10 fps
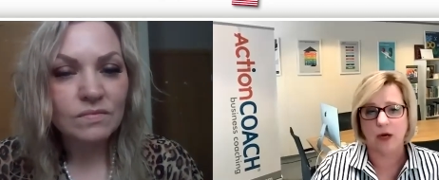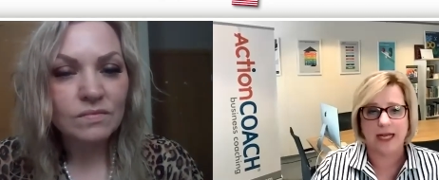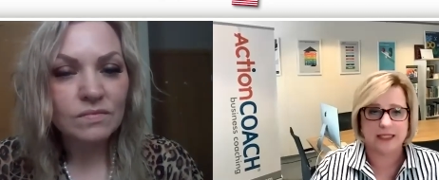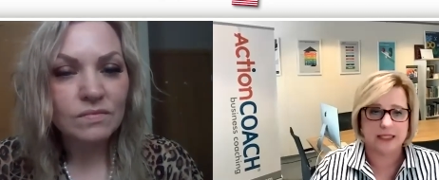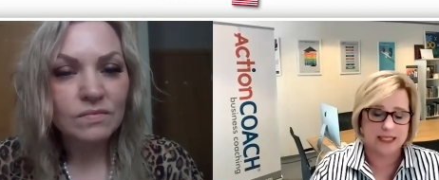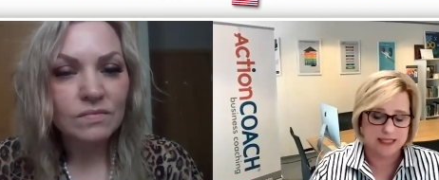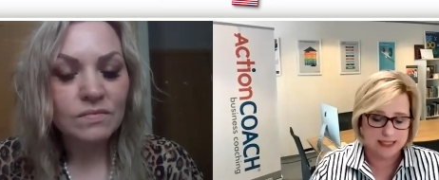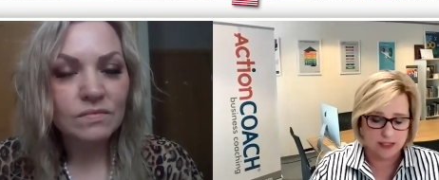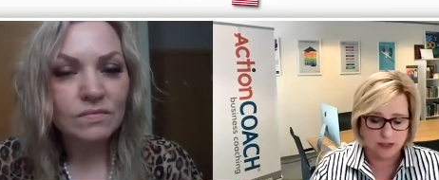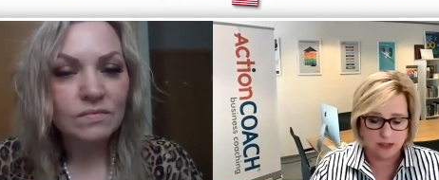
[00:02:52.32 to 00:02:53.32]
Speaker 1: or had to
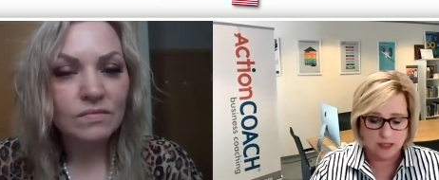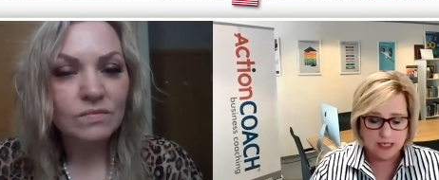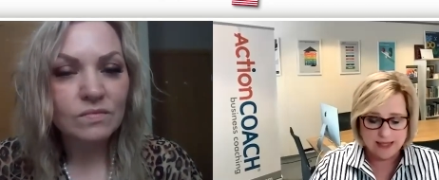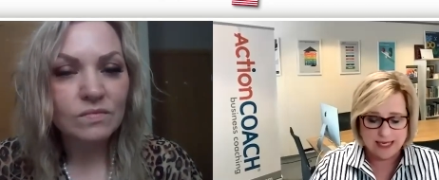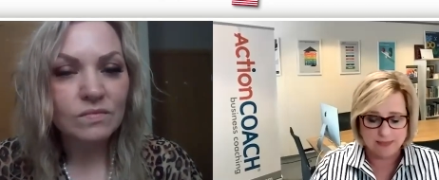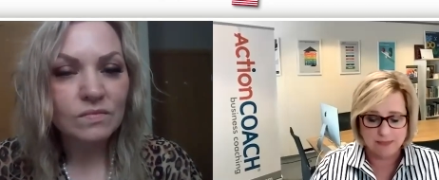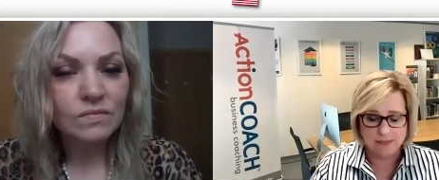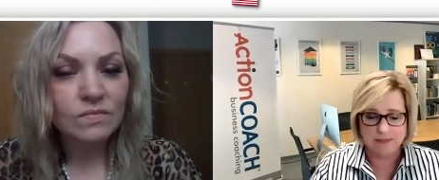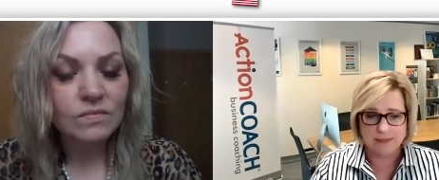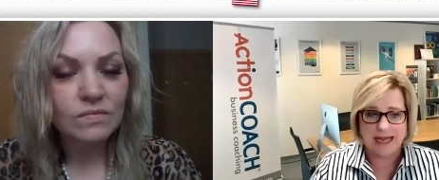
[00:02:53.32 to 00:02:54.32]
consider that
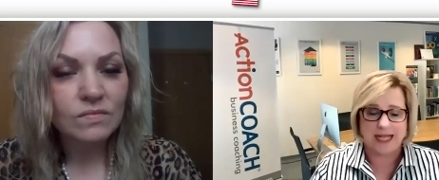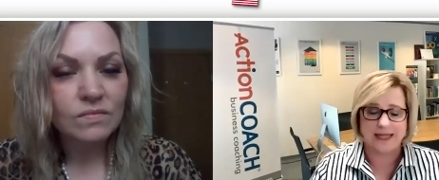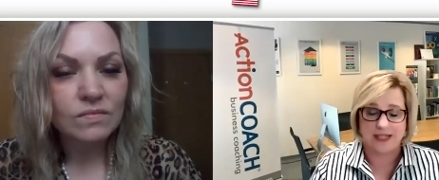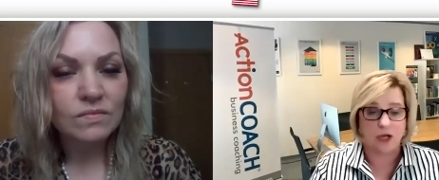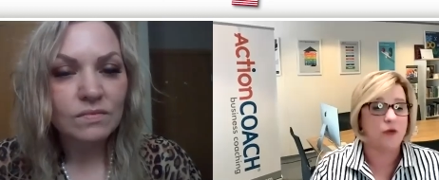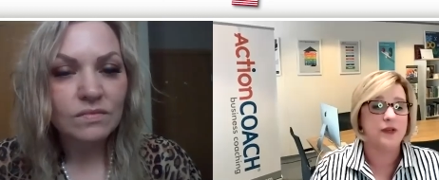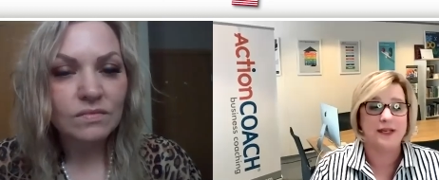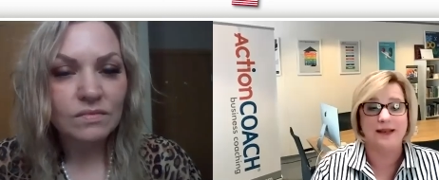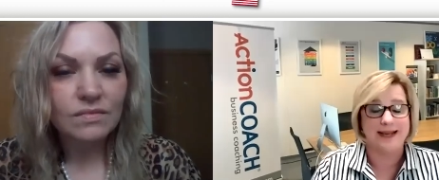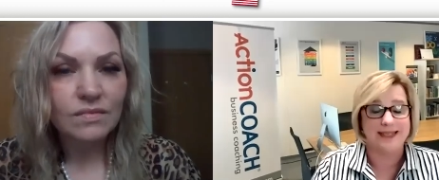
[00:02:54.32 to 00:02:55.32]
that
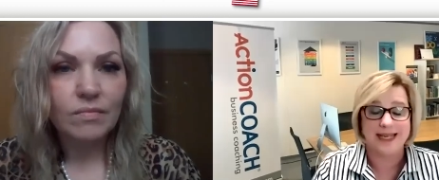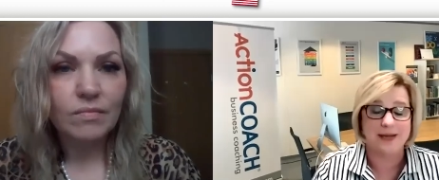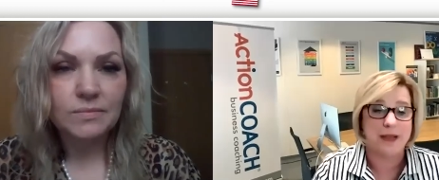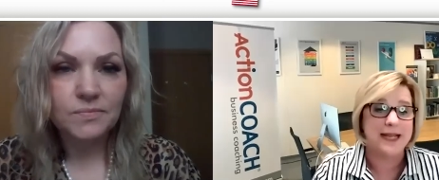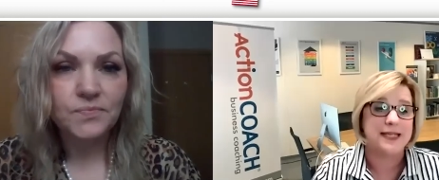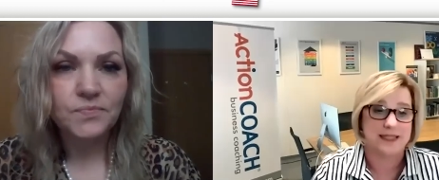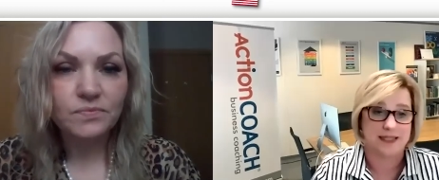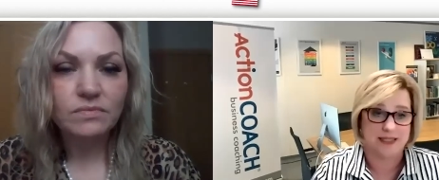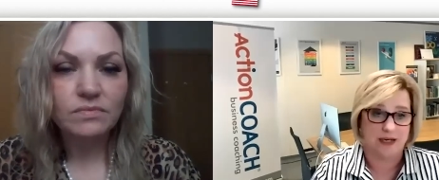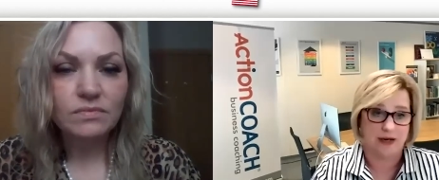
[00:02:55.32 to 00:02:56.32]
COVID nineteen made
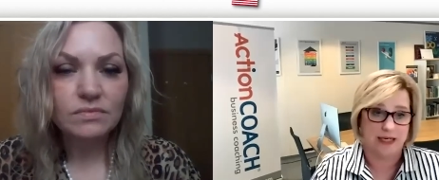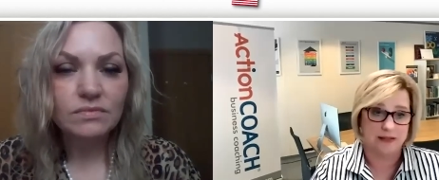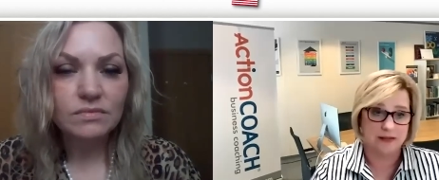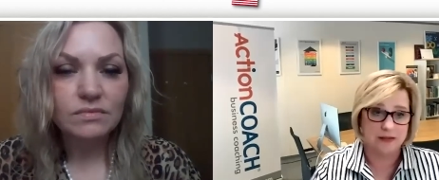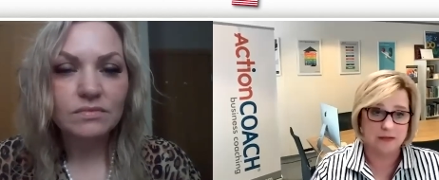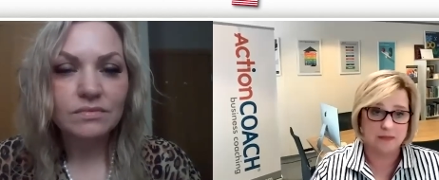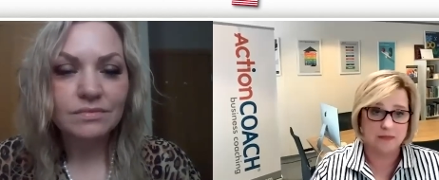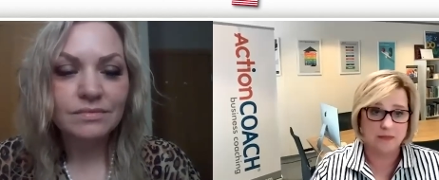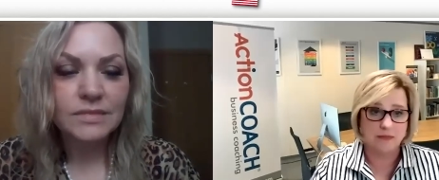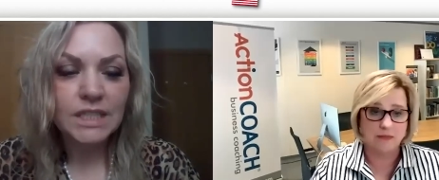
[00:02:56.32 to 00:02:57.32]
necessary?
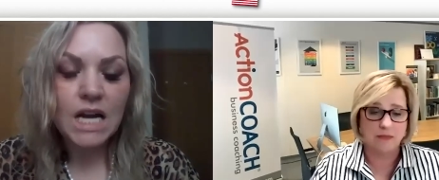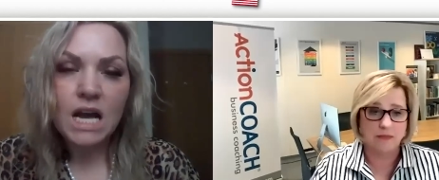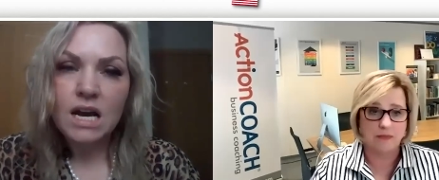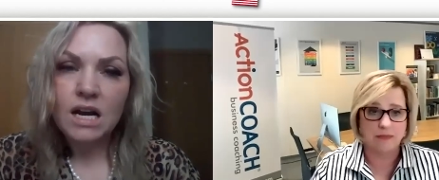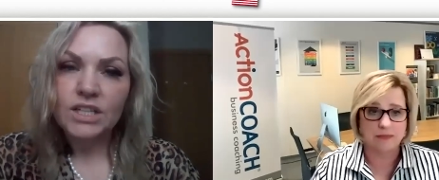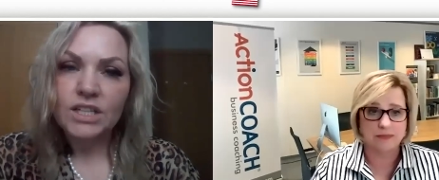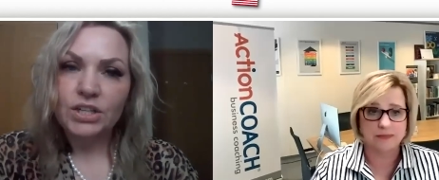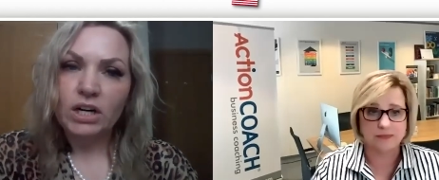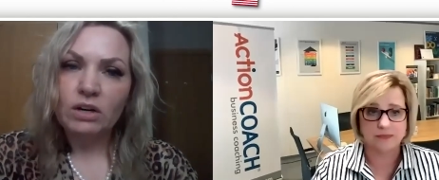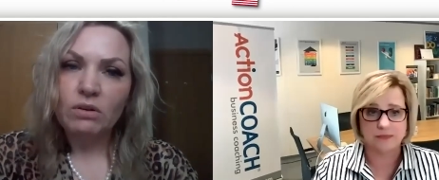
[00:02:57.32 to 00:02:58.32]

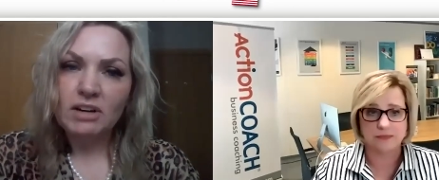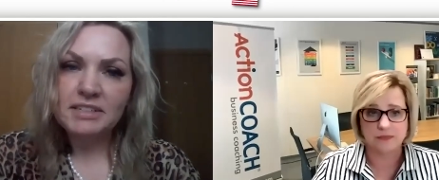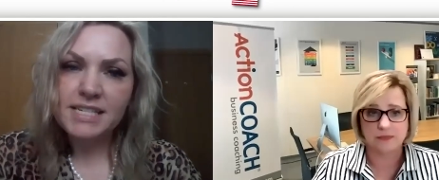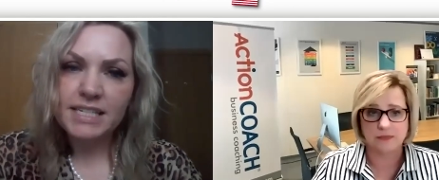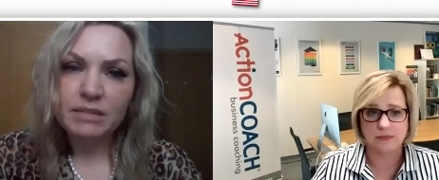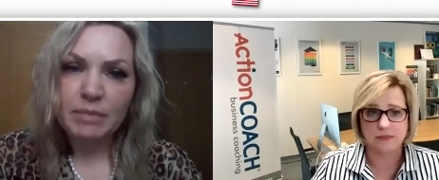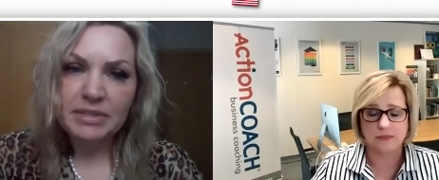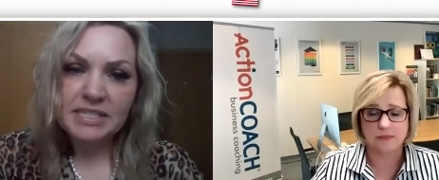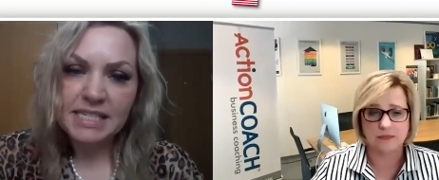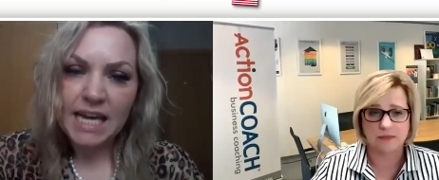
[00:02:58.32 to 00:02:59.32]
Speaker 2: No, honestly my
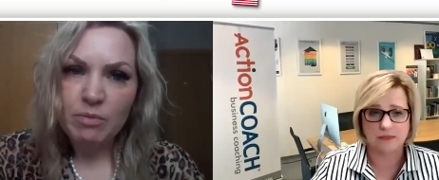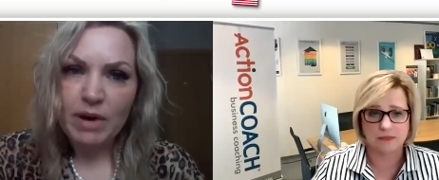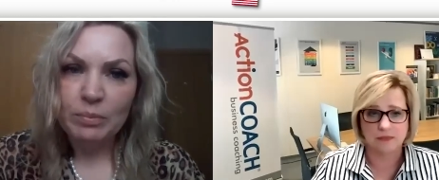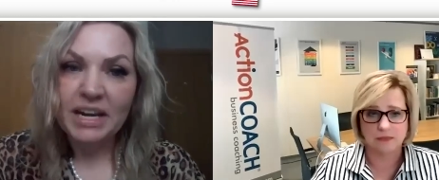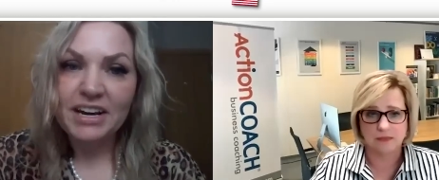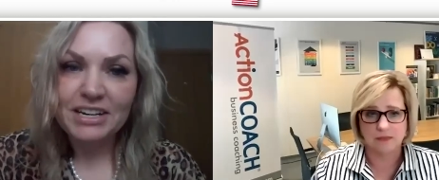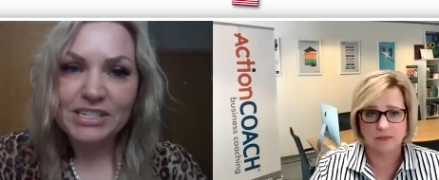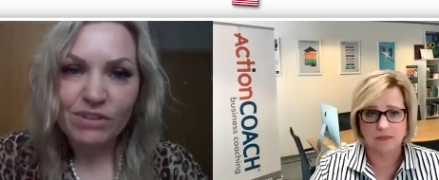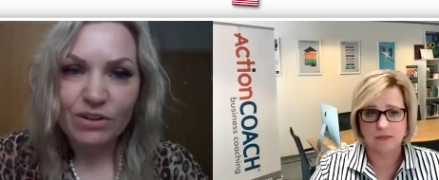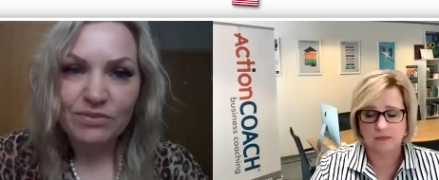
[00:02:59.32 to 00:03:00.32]
business came about
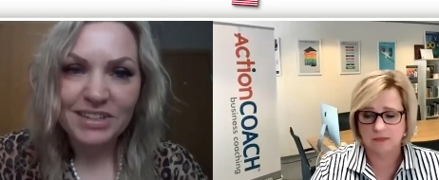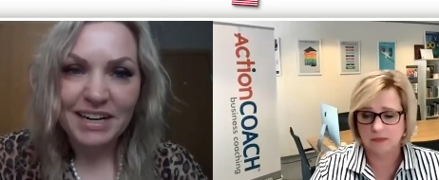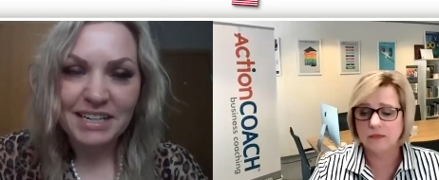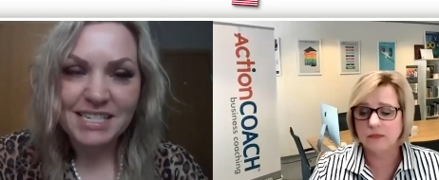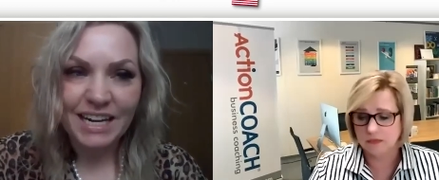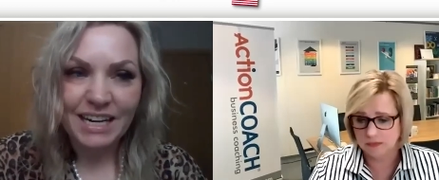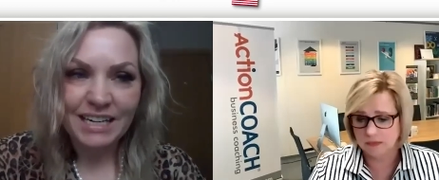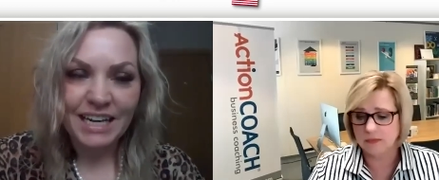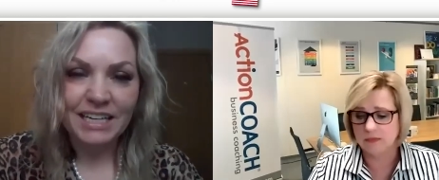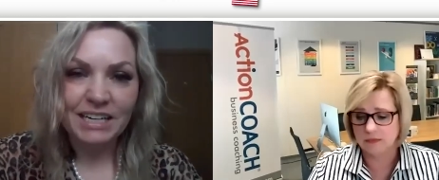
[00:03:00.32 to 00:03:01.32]
because of COVID
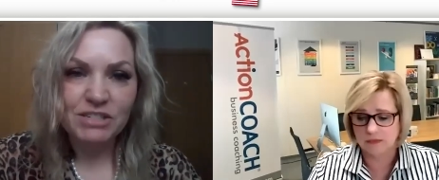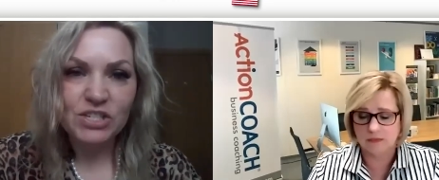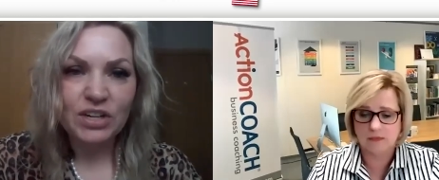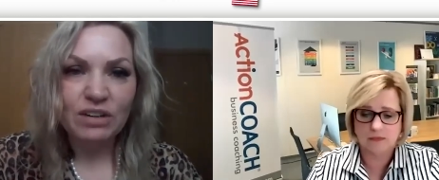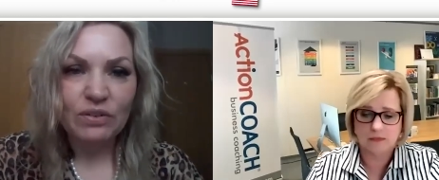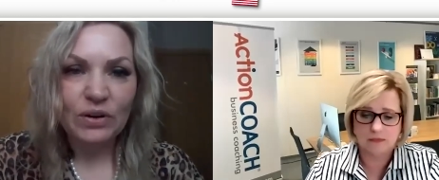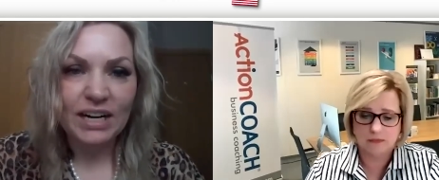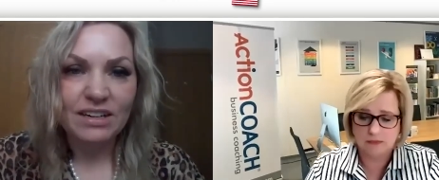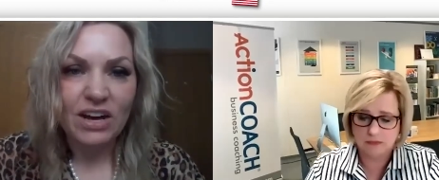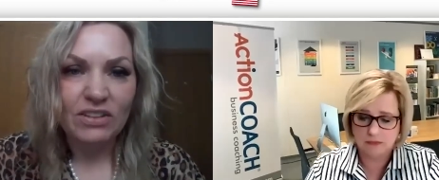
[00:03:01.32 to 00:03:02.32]
19, and I was looking for
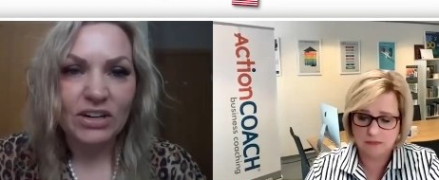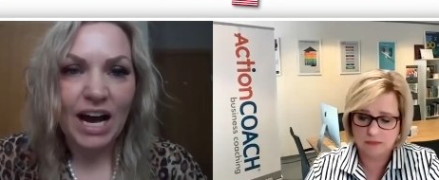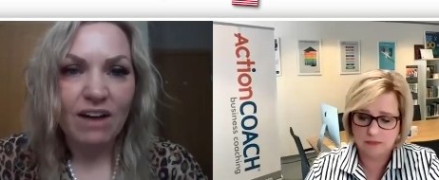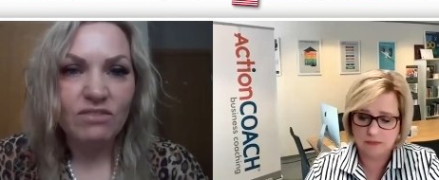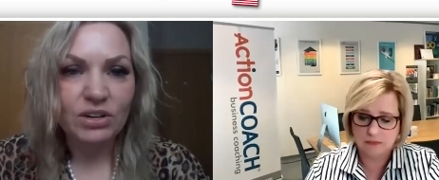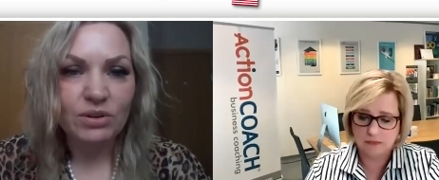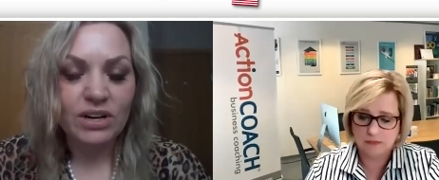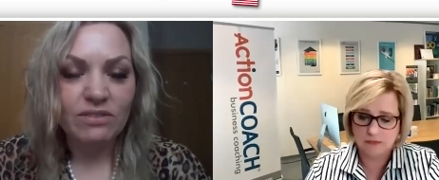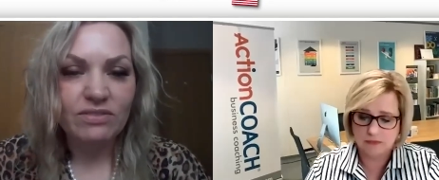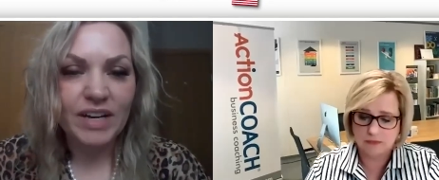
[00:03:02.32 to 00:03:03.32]
another avenue of